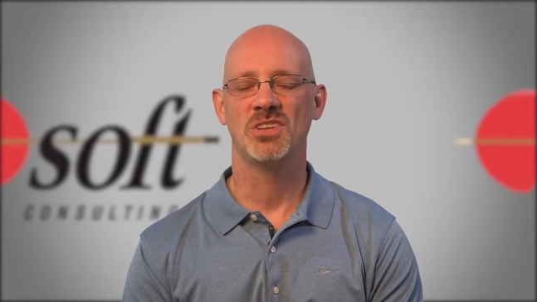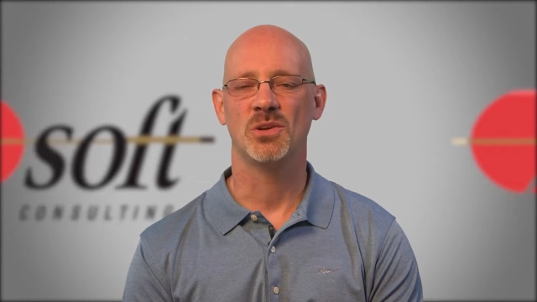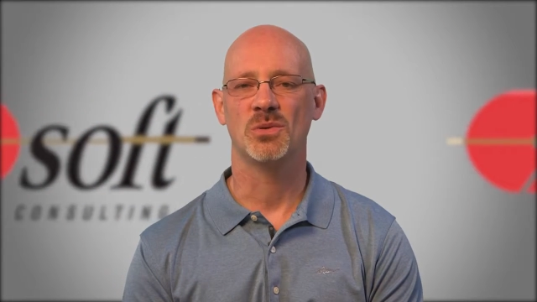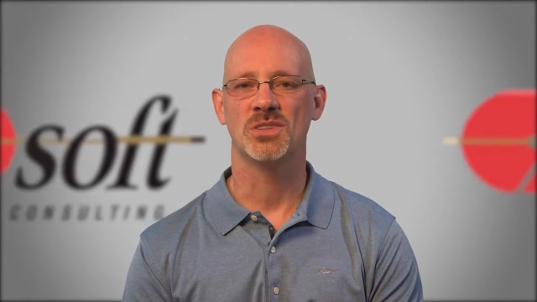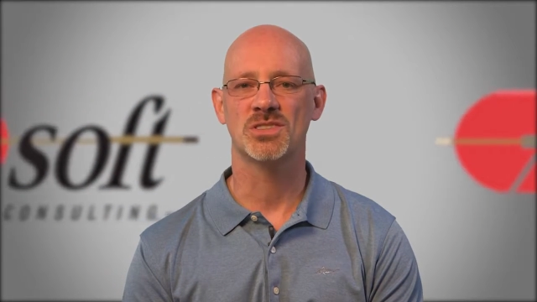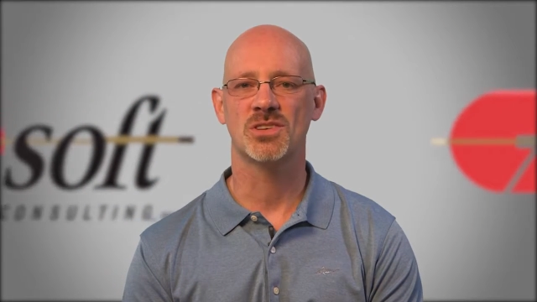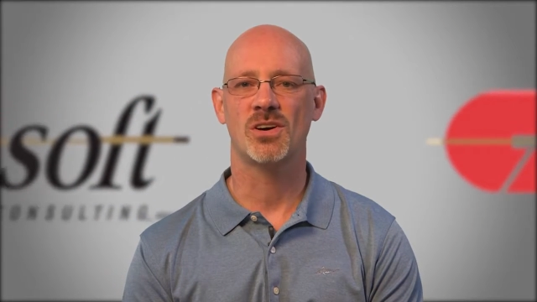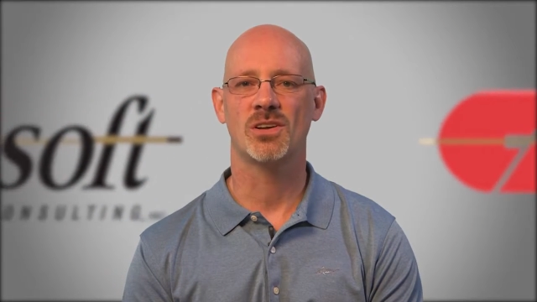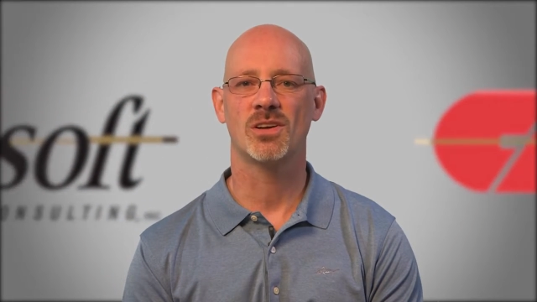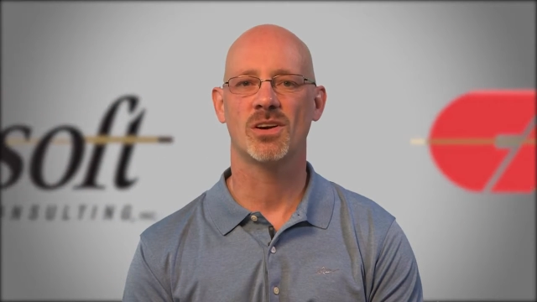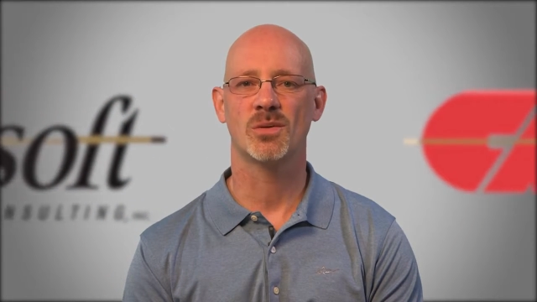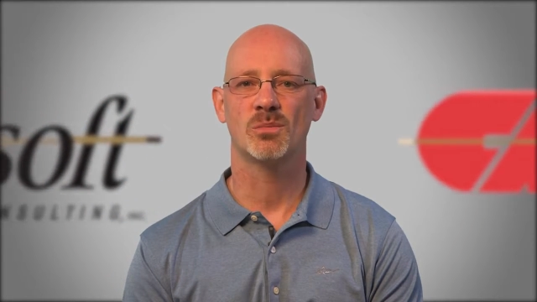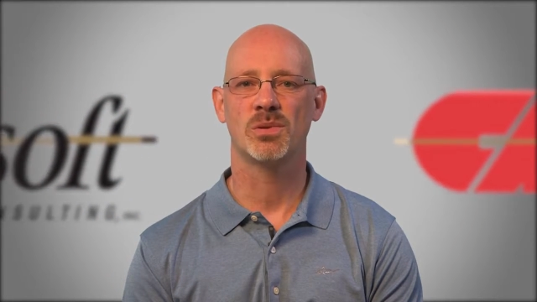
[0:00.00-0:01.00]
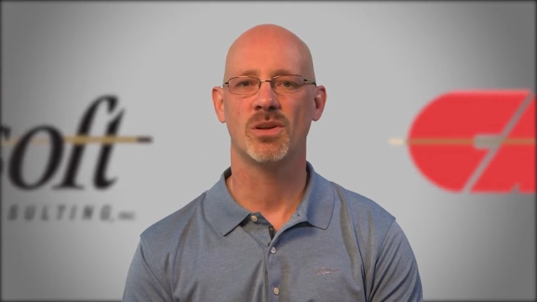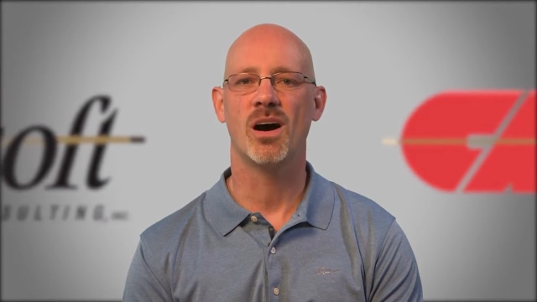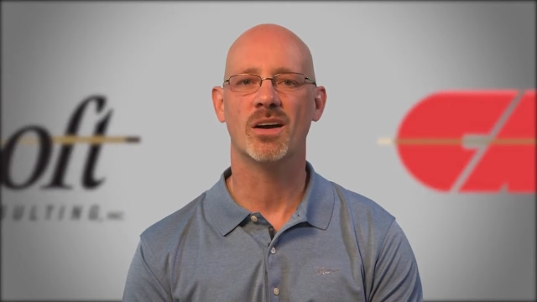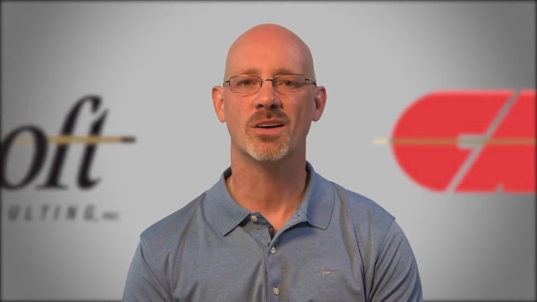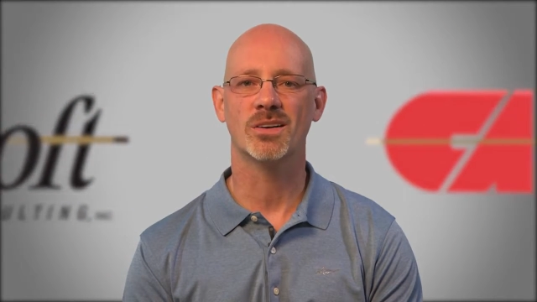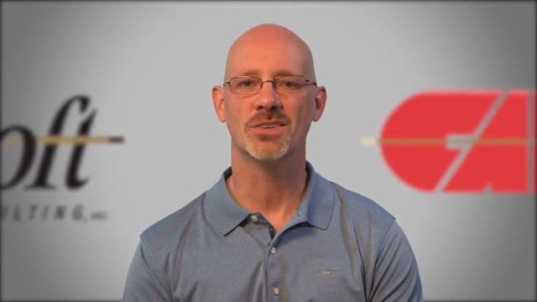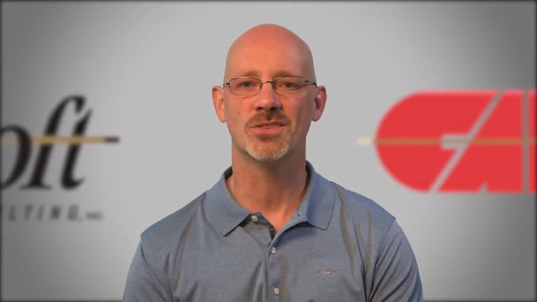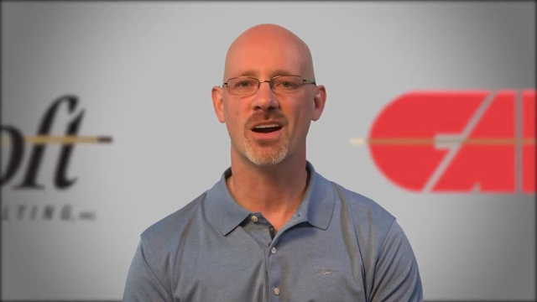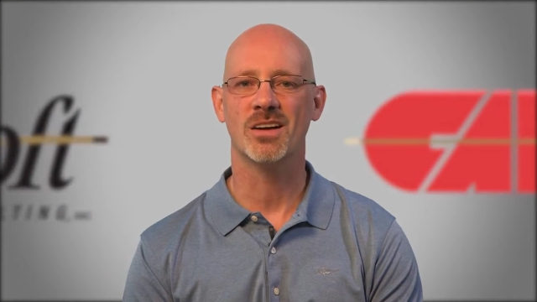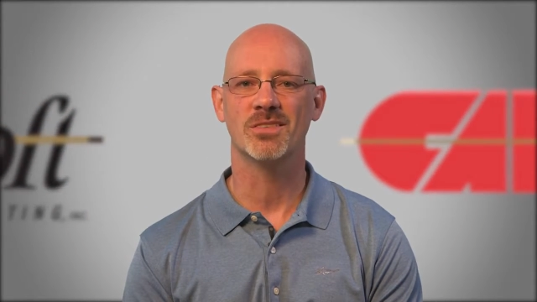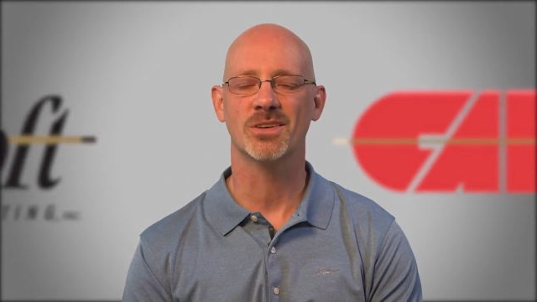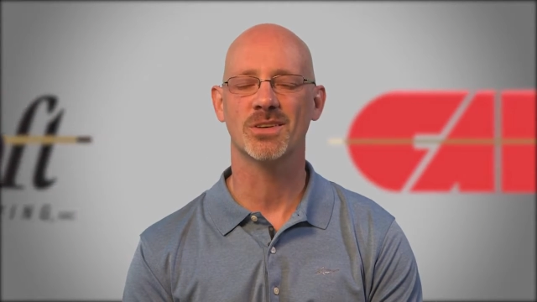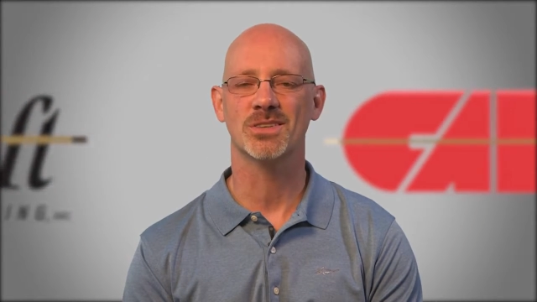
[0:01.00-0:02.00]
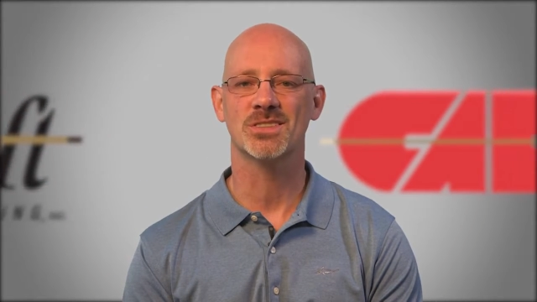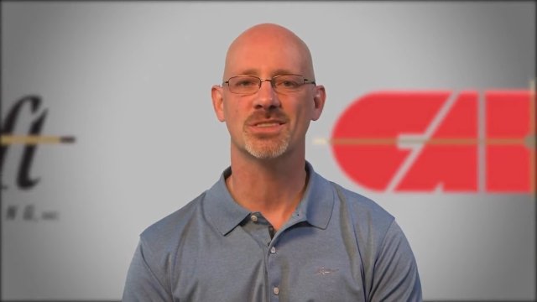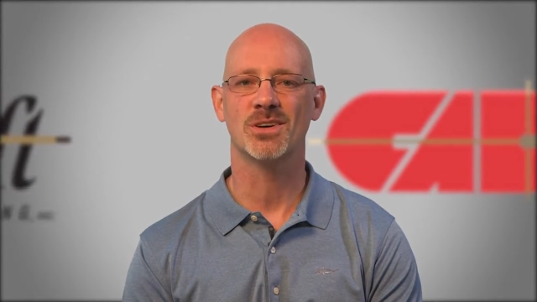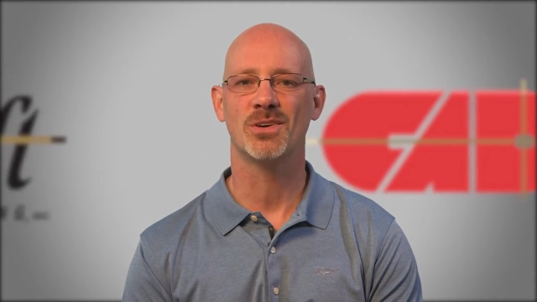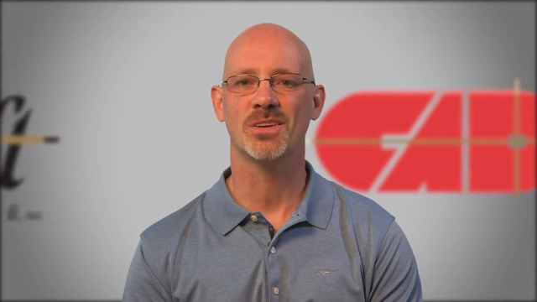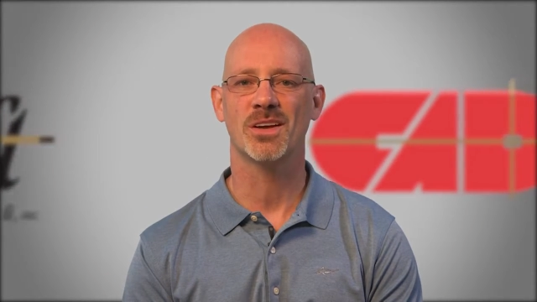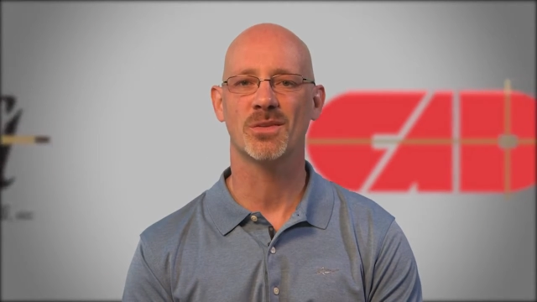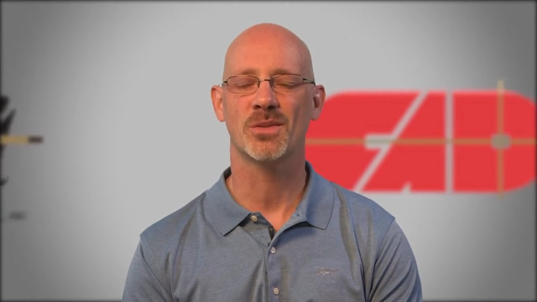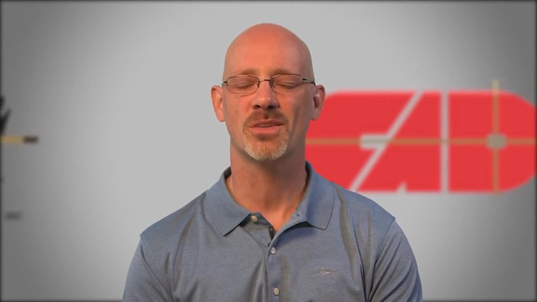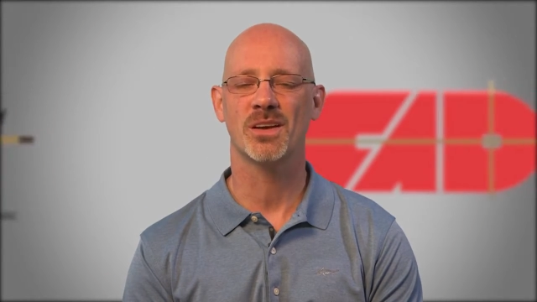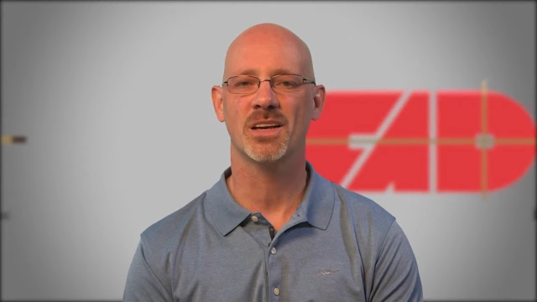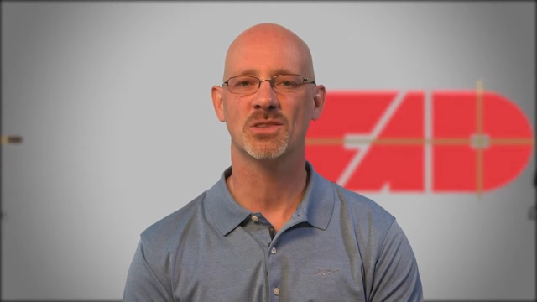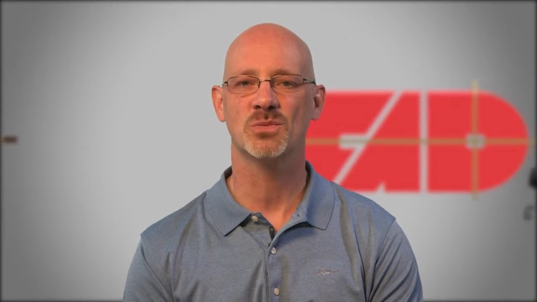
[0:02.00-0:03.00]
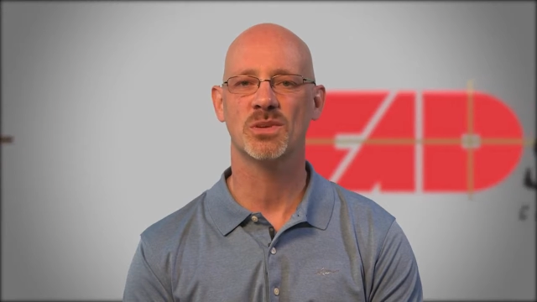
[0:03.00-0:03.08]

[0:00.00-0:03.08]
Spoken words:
install our plotter drivers and all the other things.